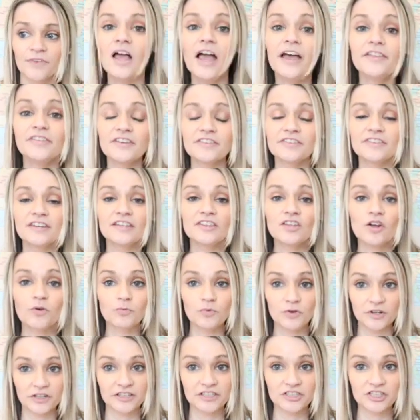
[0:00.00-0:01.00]
And the thing
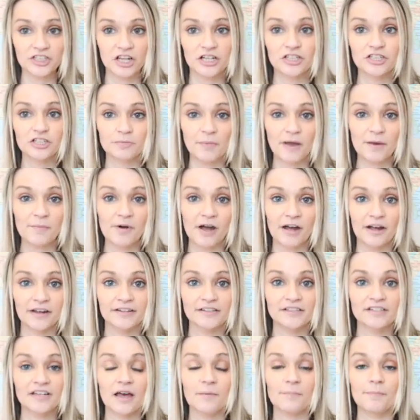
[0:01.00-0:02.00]
that really changed my
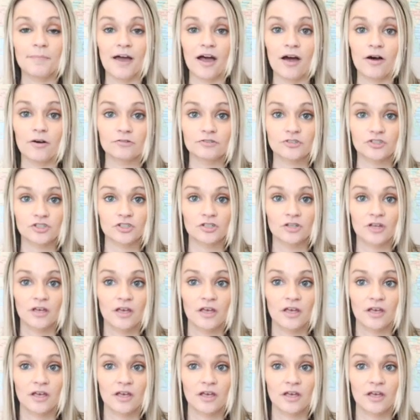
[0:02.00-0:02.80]
mind about